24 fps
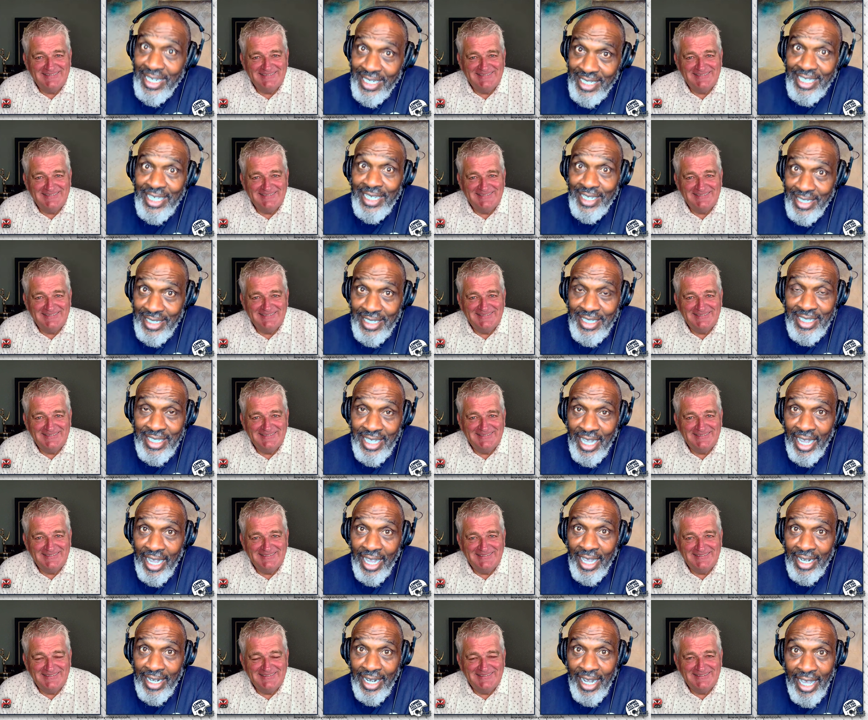Speaker 1: to get this
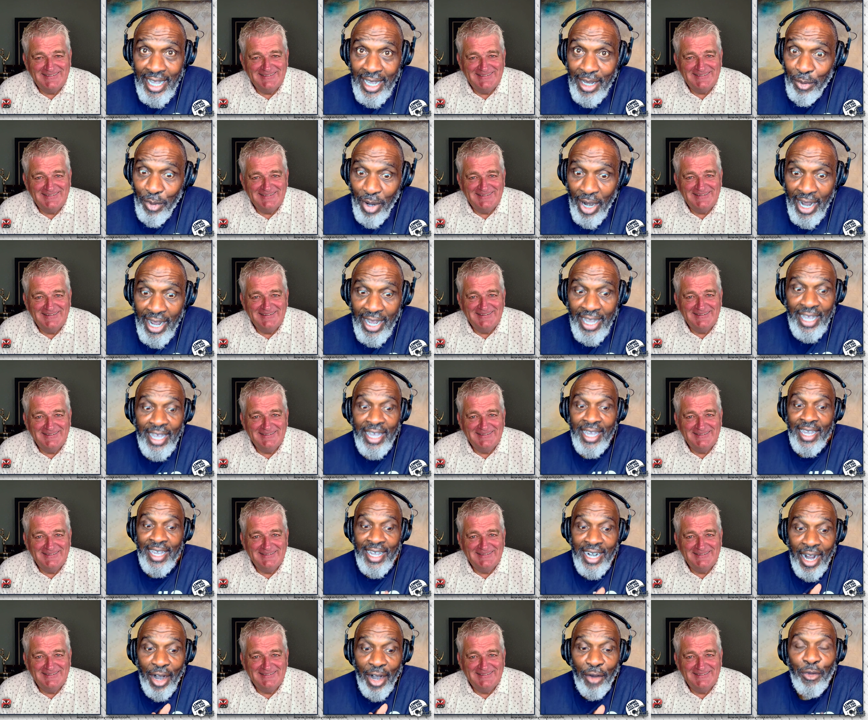guy's name right,
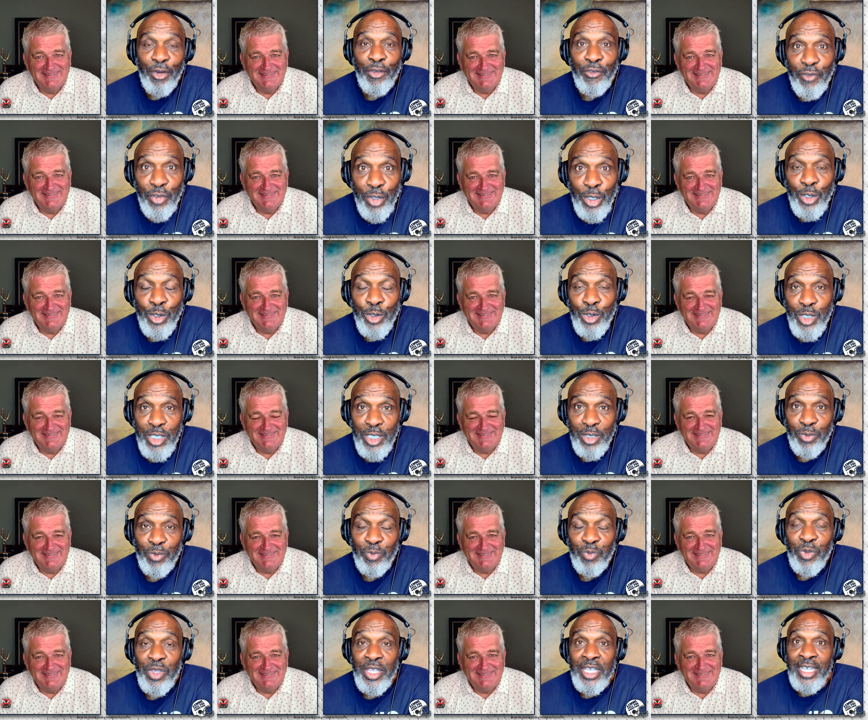and I refuse
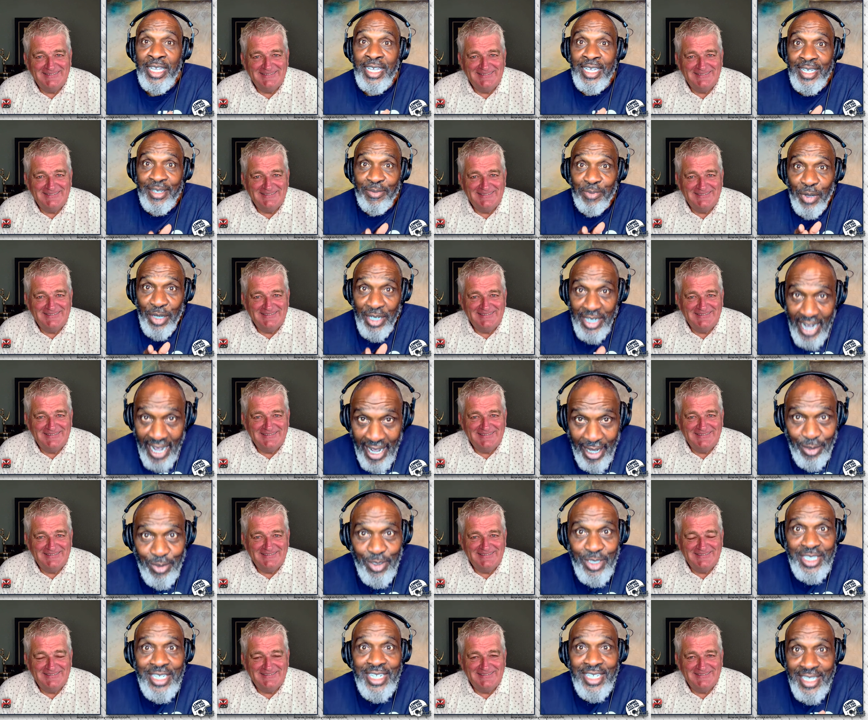to
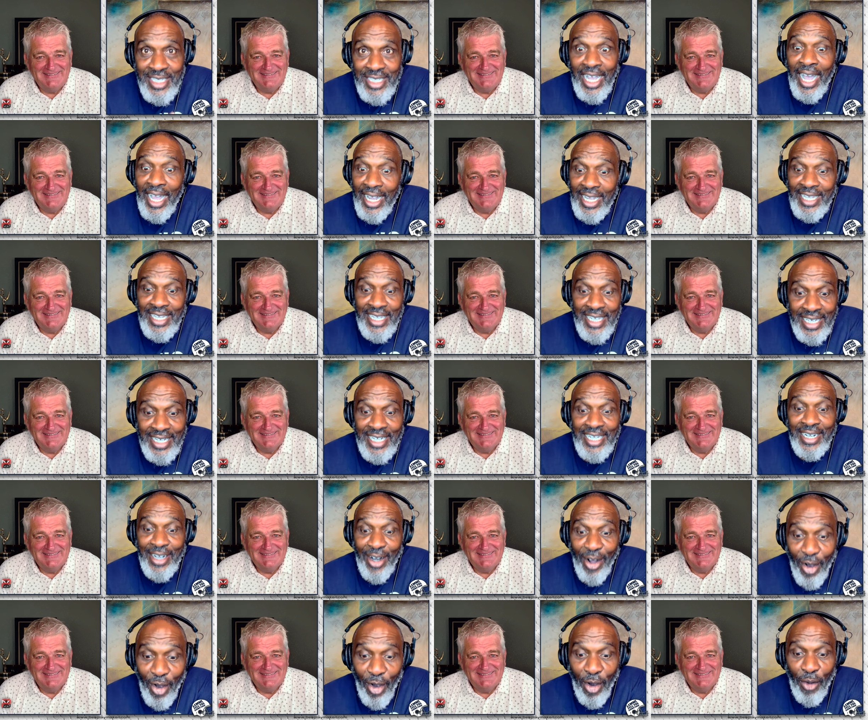pronounce it until I can get
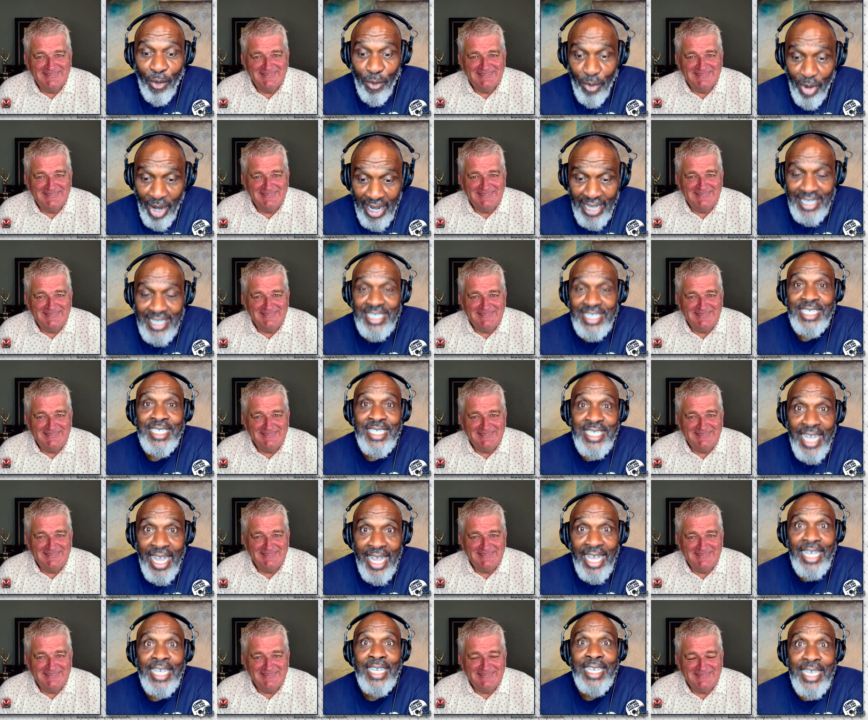it all right.
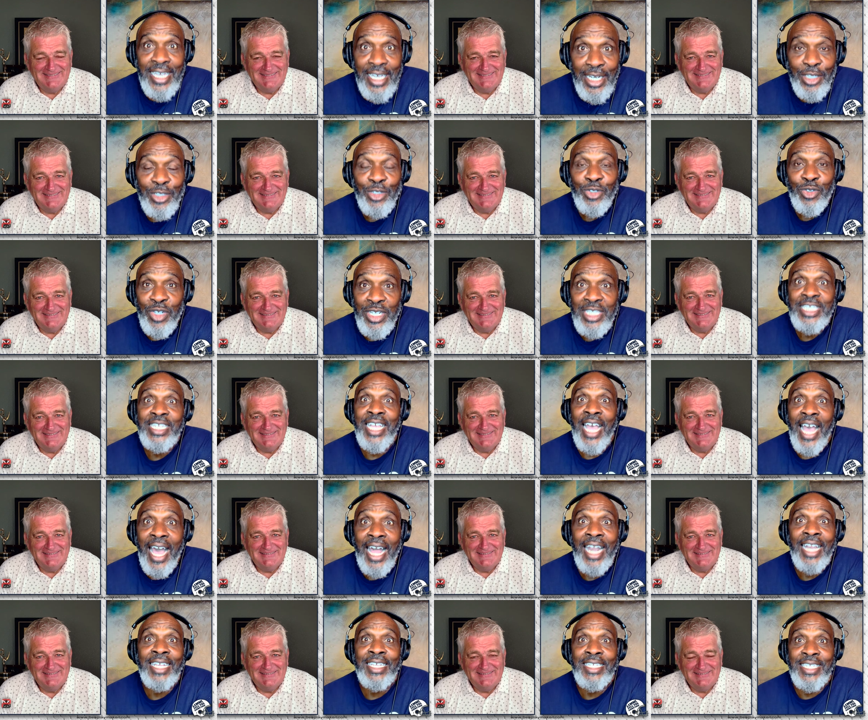Shai
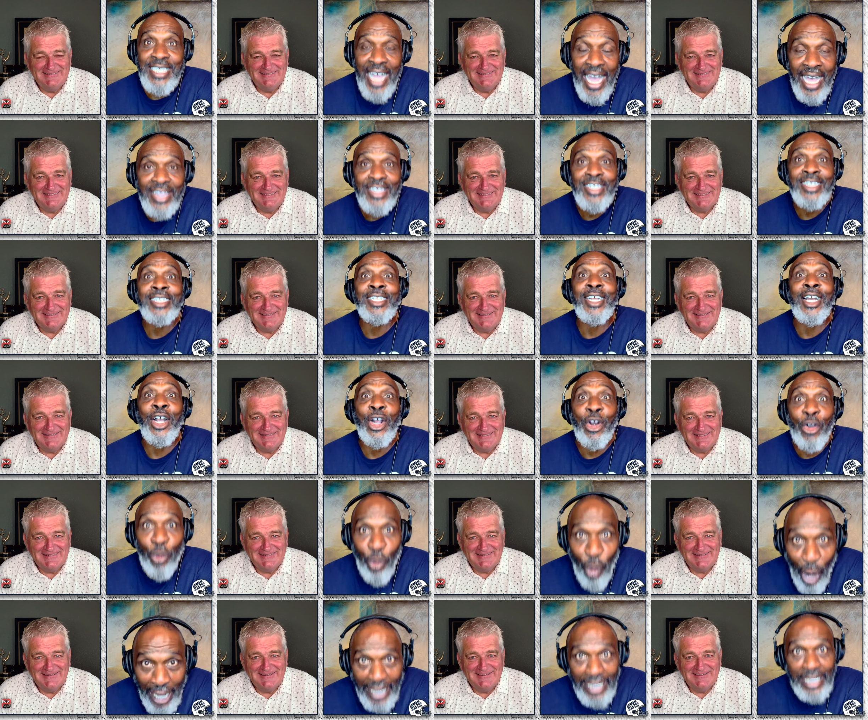Gilgeous-Alexander the
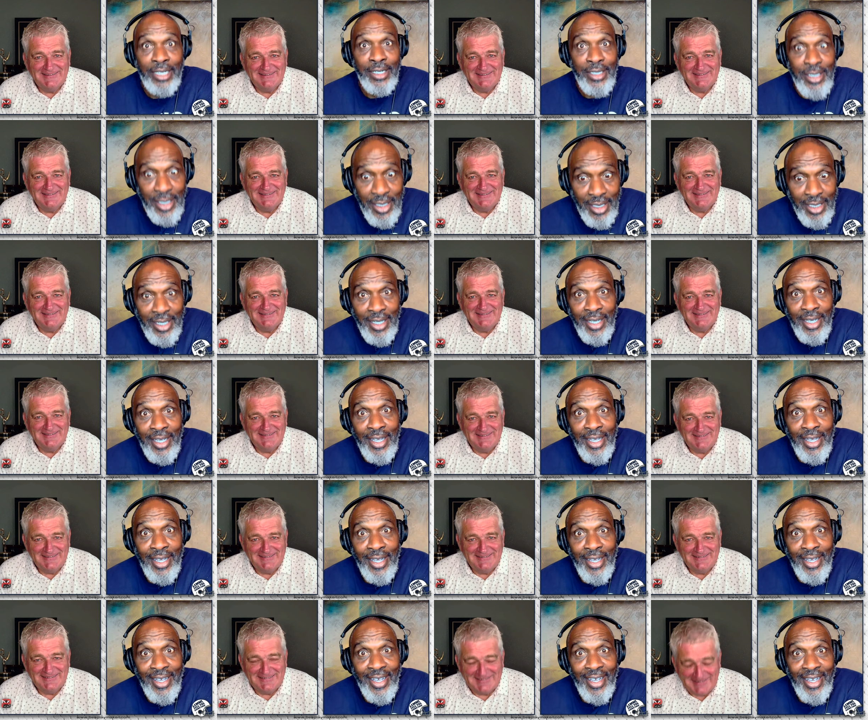Great.
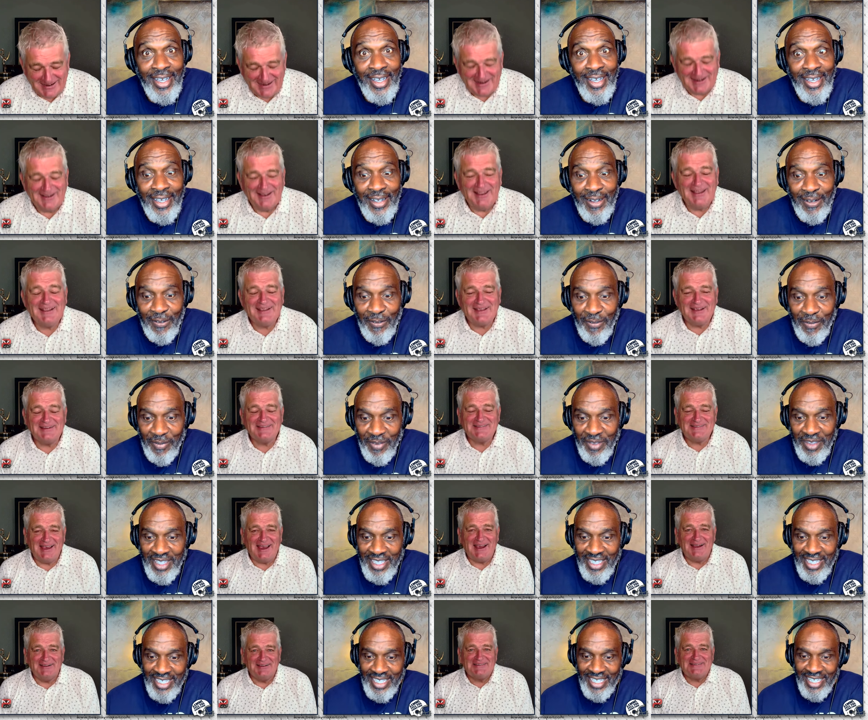
Speaker 2: Yeah, I like
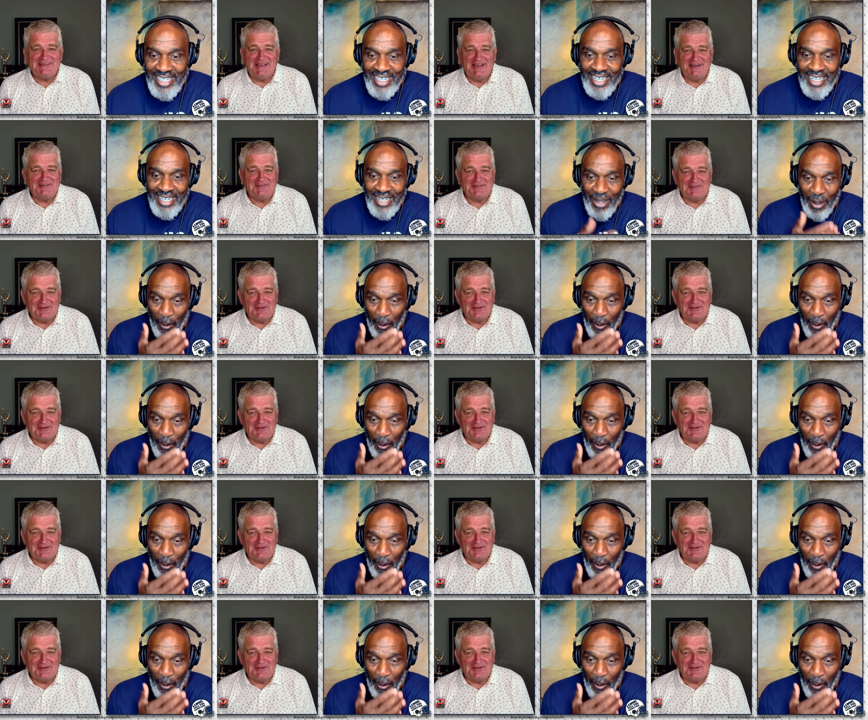Alexander